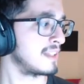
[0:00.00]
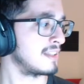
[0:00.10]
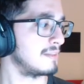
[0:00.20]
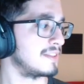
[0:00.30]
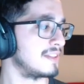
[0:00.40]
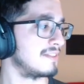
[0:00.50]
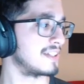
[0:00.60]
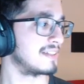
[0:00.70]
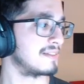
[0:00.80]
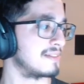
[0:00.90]
me see if
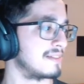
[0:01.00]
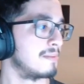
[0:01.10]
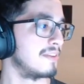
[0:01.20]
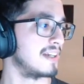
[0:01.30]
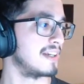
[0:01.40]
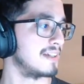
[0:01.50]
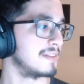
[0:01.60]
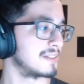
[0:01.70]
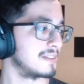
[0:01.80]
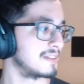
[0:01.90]
I could provide any
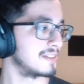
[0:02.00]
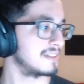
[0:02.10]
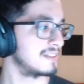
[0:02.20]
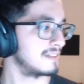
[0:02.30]
other clarity.